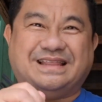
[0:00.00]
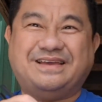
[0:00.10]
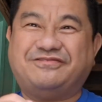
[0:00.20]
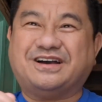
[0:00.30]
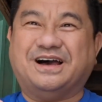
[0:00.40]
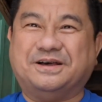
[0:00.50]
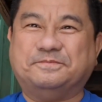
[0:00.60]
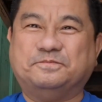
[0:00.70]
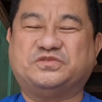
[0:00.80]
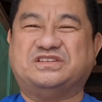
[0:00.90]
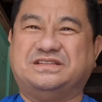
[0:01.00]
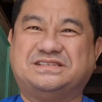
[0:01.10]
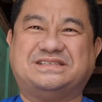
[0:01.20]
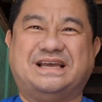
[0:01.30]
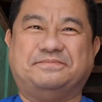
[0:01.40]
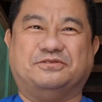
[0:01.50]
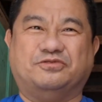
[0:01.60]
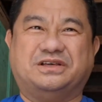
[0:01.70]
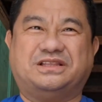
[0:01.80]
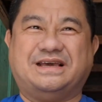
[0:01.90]
they've come to this table
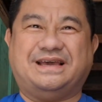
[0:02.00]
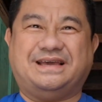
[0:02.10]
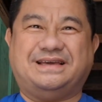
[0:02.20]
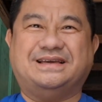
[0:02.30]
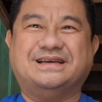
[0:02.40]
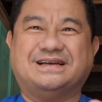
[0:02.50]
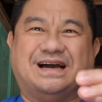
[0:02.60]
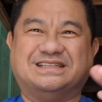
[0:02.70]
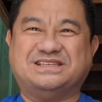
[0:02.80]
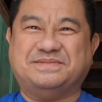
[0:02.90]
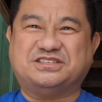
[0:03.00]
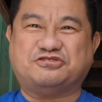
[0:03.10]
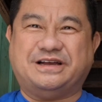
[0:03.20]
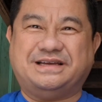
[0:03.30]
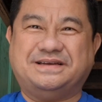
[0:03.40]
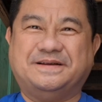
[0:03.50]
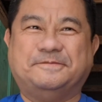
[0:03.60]
with a condiment tray,